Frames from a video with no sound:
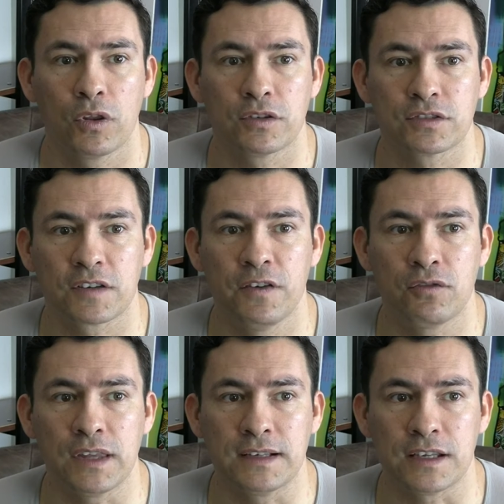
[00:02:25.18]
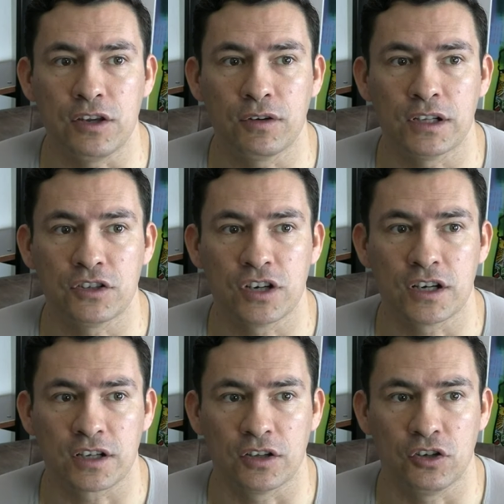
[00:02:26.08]
Well, there's a few things that you can
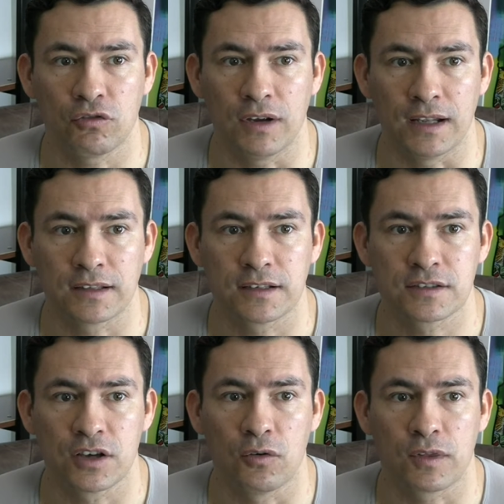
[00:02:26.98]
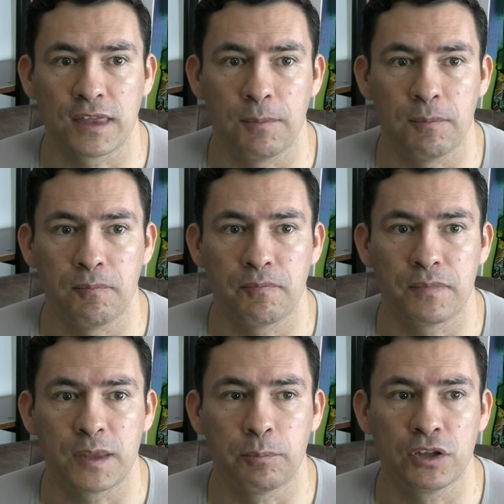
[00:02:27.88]
adjust on your end. So the
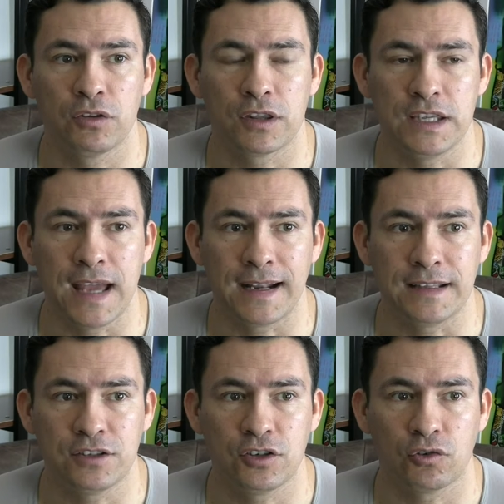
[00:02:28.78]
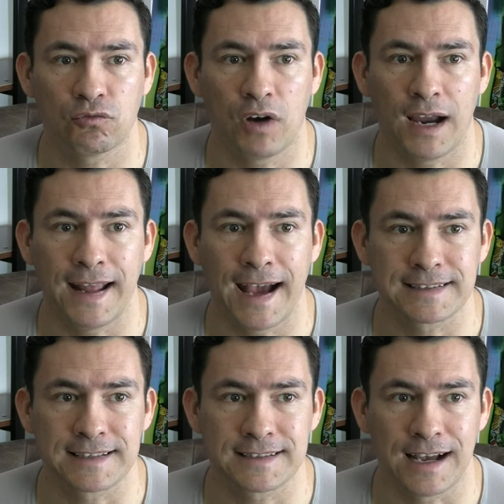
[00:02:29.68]
Yeti to your right
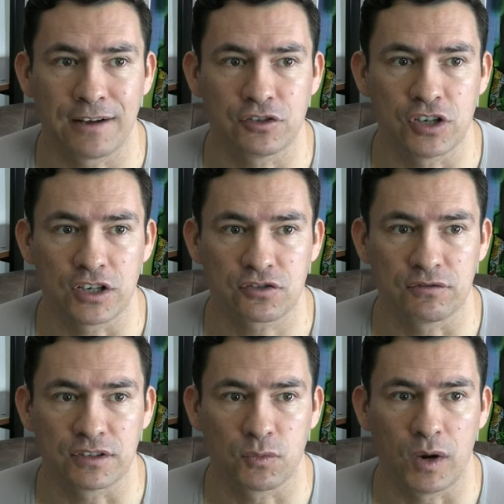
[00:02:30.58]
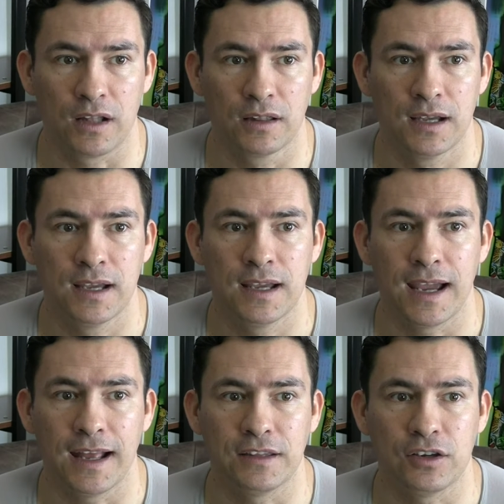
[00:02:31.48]
has a sound adjuster as well,
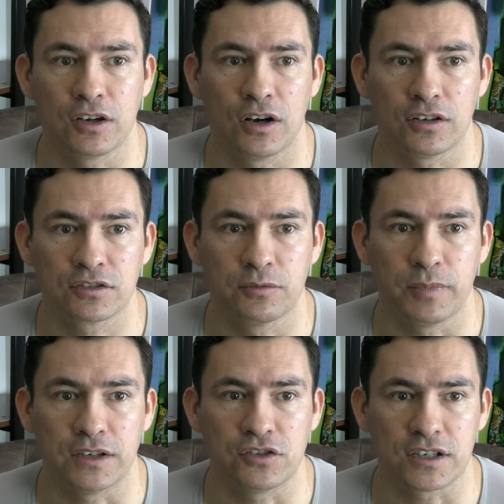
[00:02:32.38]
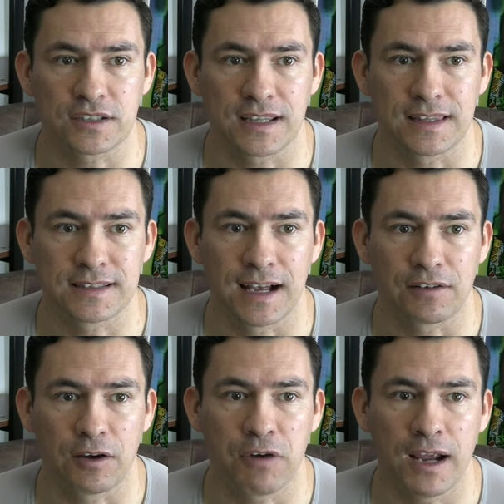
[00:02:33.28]
and you can also be adjusting the
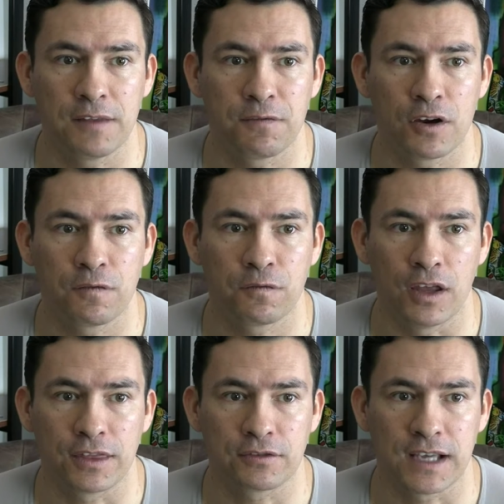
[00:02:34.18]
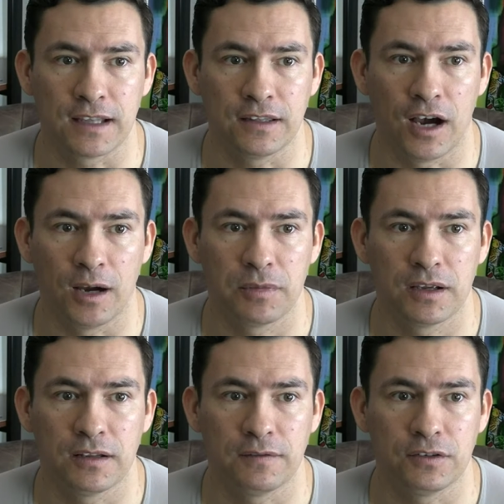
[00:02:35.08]
sound right in the very front. There's that knob,
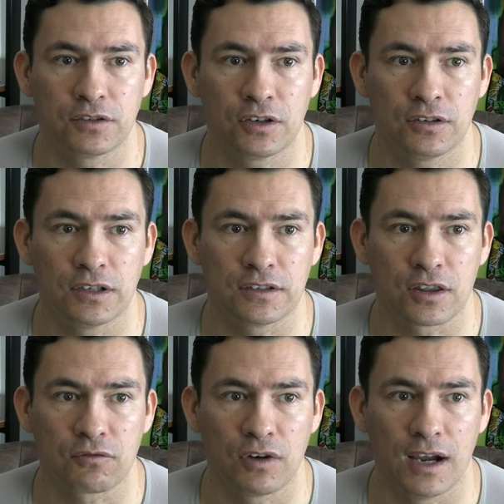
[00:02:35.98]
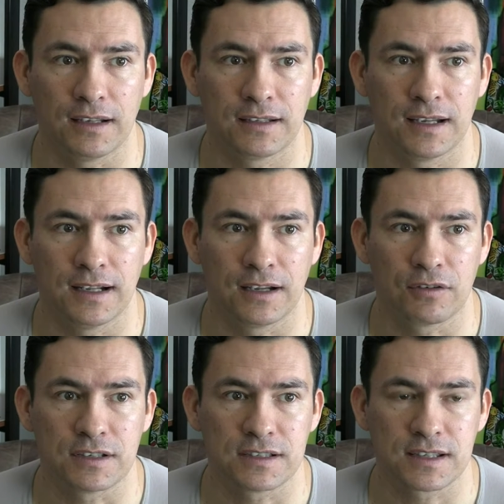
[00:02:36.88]
and if you turned it to the right, it
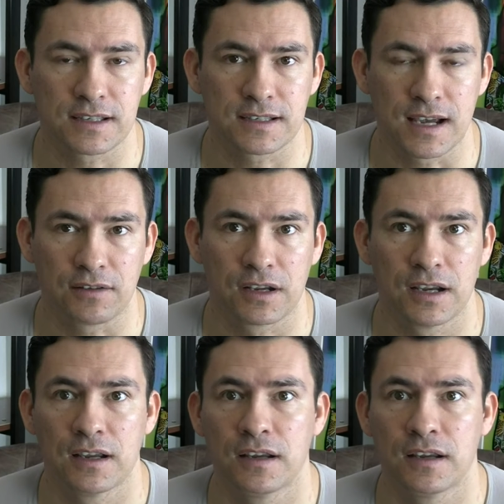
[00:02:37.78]
increases the sound.